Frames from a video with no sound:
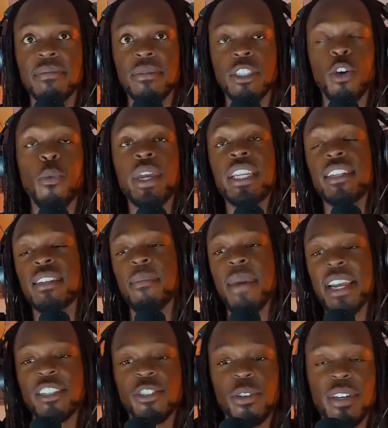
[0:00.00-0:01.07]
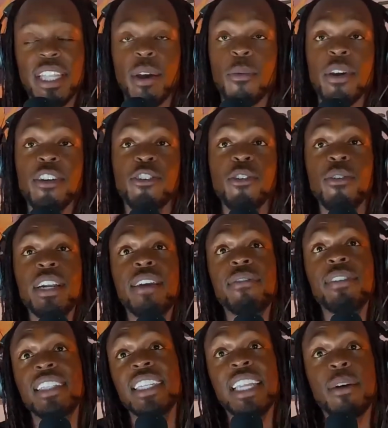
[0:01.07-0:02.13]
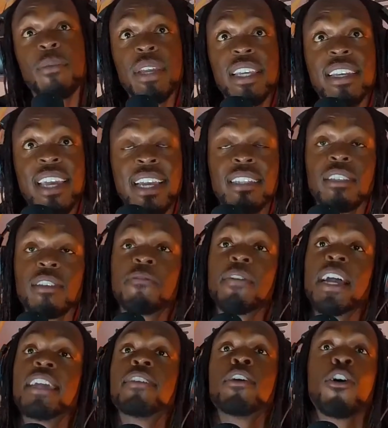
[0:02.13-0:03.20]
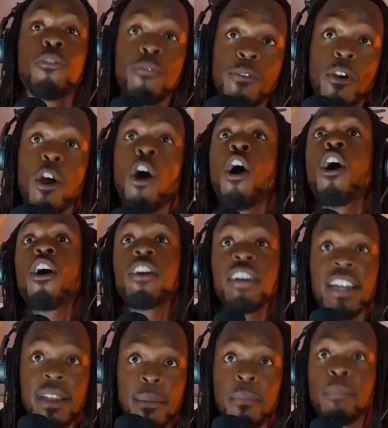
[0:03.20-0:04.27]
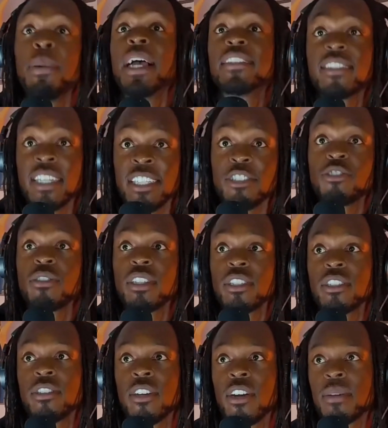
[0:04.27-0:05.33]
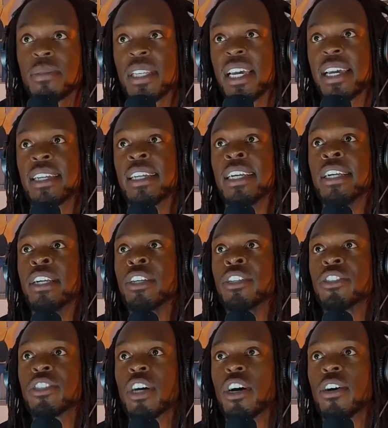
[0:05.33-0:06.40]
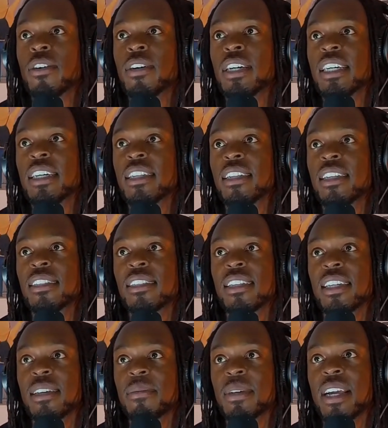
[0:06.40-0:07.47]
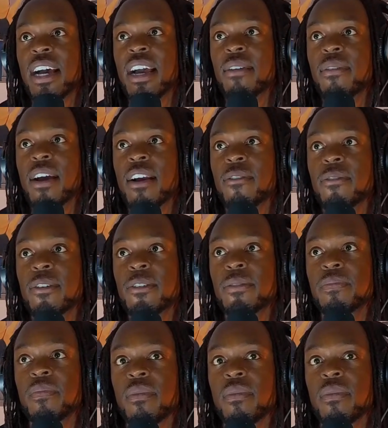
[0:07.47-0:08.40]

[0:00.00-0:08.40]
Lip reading: So we need to make sure that we're doing everything that we can to fight for our best interests. You know what I'm saying? So let's look at what IROC wrote.